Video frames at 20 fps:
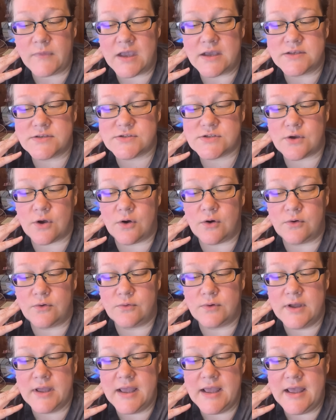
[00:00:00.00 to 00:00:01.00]

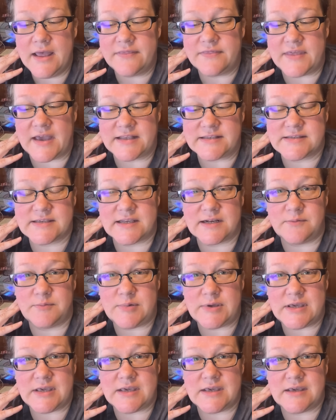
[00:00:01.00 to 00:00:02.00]
So that's gonna
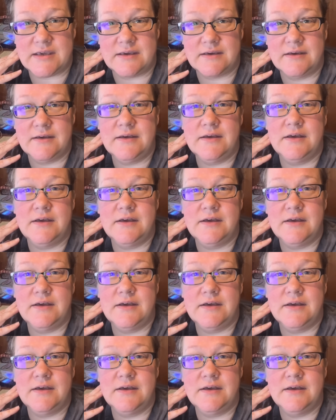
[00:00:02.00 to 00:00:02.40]
be